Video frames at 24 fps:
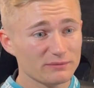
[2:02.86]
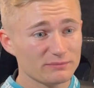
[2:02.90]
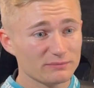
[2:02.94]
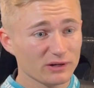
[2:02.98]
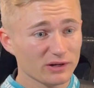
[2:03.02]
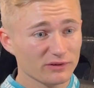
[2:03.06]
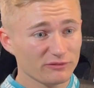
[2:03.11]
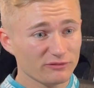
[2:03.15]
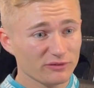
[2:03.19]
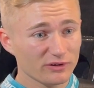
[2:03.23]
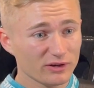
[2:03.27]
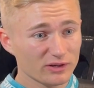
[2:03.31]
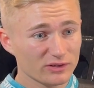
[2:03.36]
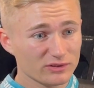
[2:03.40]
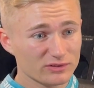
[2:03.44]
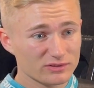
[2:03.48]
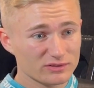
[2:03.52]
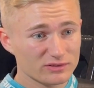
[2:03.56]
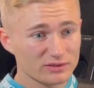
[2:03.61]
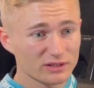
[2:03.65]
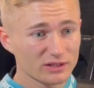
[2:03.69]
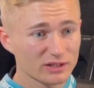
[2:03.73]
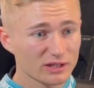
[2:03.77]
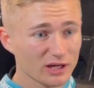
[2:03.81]
my first
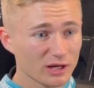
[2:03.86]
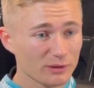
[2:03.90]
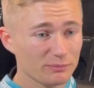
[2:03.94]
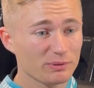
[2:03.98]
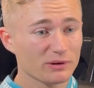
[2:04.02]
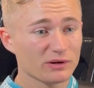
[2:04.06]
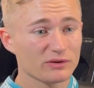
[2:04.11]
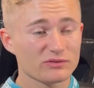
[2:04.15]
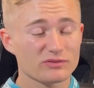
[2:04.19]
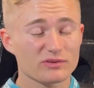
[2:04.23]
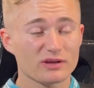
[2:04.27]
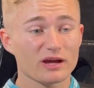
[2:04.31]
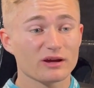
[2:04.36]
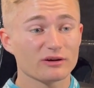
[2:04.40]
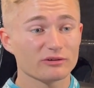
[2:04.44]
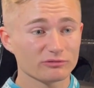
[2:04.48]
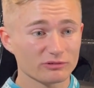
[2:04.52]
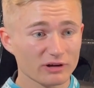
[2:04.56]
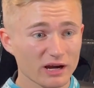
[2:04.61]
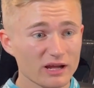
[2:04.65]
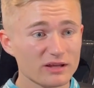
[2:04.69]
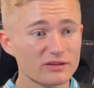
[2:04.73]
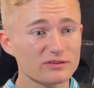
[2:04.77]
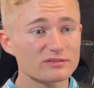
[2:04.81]
appearance at a
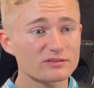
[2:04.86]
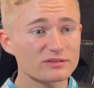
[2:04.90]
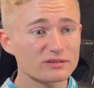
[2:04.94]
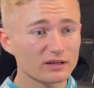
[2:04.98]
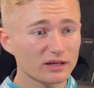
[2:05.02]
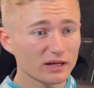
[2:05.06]
race.